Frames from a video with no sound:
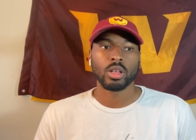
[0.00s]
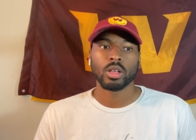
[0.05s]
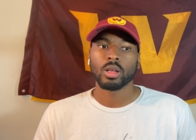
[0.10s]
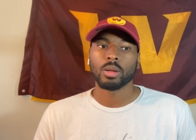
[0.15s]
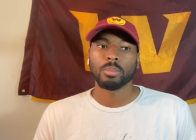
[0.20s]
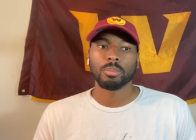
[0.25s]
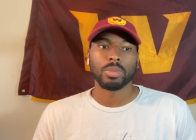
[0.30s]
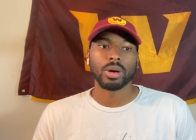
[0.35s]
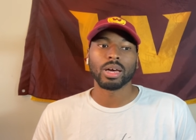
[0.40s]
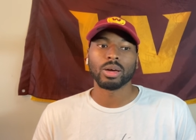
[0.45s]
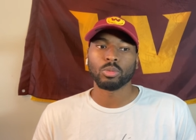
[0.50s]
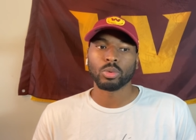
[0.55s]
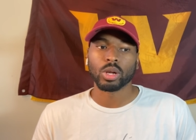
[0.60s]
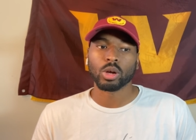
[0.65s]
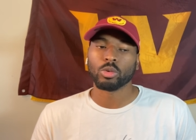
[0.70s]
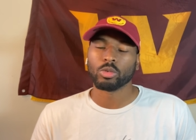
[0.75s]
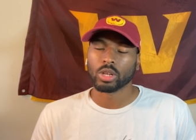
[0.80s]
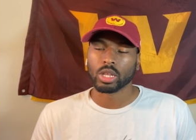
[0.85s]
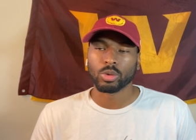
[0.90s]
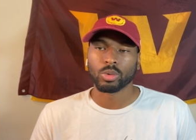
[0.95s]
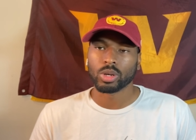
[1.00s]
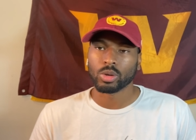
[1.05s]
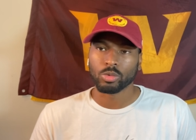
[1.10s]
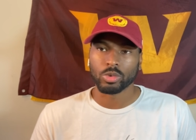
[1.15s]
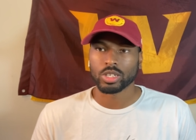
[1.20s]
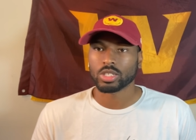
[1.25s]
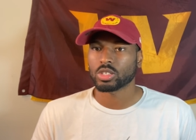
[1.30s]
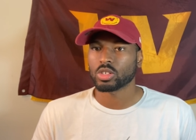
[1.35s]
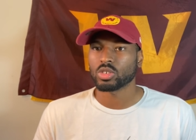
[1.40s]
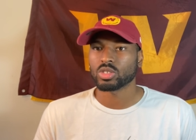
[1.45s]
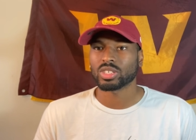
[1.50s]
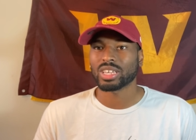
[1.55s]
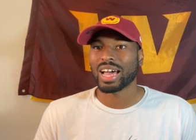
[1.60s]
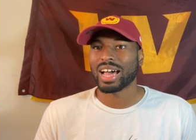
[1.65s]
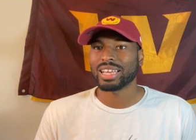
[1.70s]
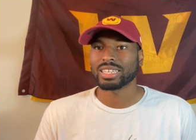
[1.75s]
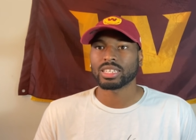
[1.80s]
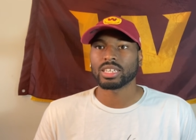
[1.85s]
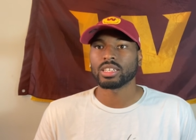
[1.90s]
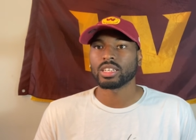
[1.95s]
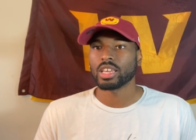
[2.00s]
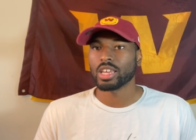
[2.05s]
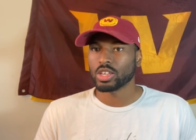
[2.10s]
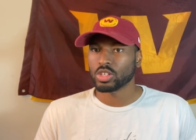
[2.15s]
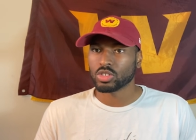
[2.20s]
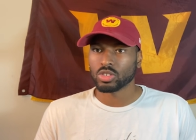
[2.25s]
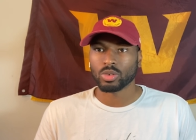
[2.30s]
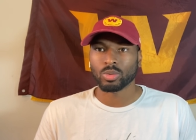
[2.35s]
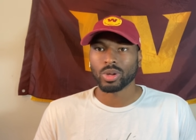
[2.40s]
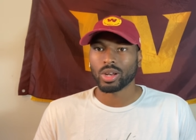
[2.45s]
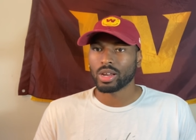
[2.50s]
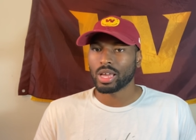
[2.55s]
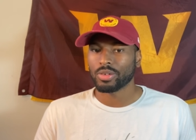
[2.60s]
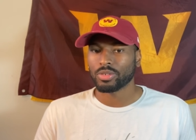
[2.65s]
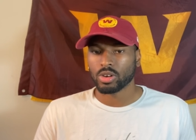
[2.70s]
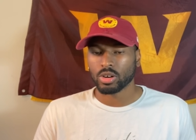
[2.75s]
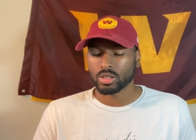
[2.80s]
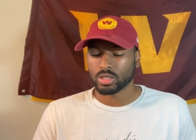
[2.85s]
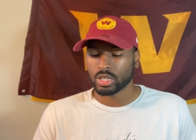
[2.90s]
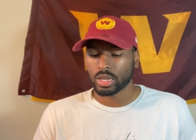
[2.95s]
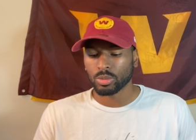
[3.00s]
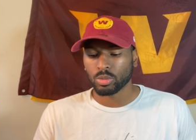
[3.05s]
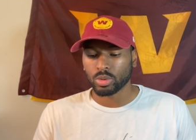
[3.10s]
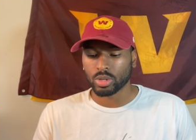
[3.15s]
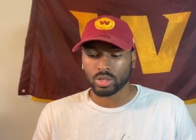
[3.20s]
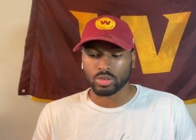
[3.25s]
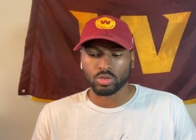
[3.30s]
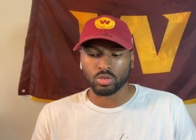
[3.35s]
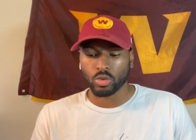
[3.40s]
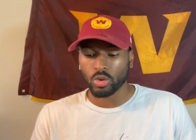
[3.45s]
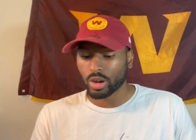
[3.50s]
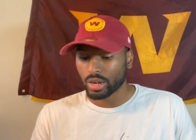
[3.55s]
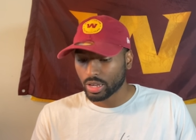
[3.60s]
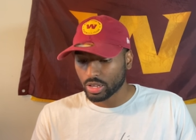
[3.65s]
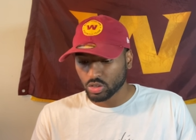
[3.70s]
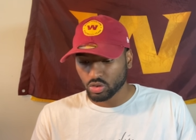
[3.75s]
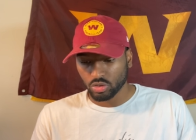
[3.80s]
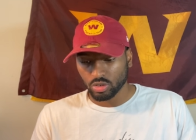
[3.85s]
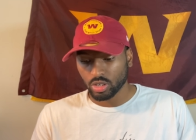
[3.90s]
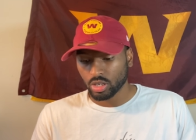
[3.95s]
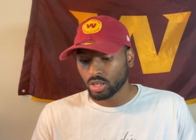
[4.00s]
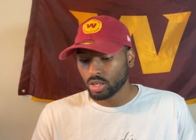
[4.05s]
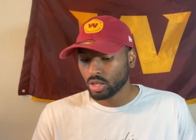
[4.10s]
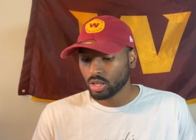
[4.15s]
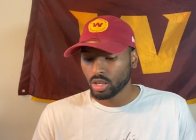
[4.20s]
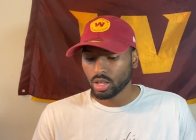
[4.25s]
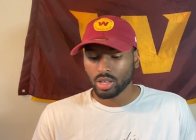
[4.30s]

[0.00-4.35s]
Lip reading: But we don't really want to risk those guys getting injured. We already have Curtis Samuel with a groin injury.